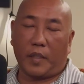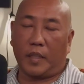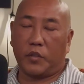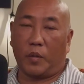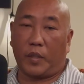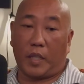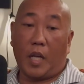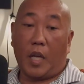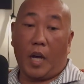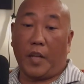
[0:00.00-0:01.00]
And so I was like,
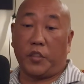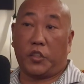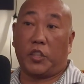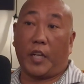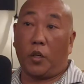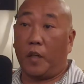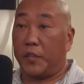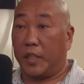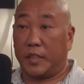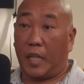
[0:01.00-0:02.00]
I just set it off to
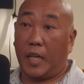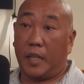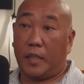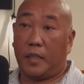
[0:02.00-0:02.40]
the side,